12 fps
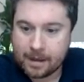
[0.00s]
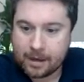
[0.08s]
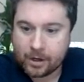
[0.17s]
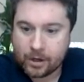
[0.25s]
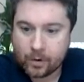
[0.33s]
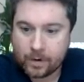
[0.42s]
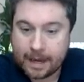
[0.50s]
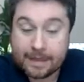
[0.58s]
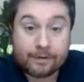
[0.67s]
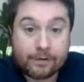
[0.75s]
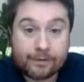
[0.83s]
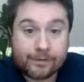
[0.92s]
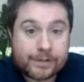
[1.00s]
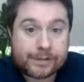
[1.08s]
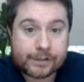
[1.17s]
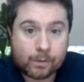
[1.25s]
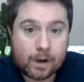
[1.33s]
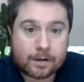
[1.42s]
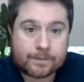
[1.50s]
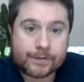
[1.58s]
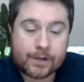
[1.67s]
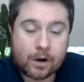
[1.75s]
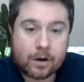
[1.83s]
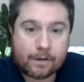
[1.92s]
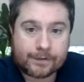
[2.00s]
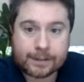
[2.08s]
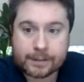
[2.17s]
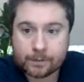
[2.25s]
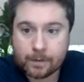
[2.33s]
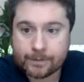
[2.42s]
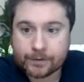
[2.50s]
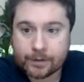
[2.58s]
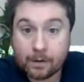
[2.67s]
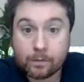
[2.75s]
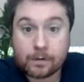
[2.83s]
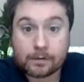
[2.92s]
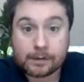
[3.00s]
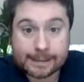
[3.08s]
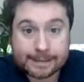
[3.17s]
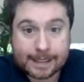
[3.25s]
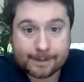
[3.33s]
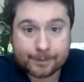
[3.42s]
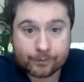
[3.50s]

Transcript: Cool. And then reviews as well. So obviously this website will accept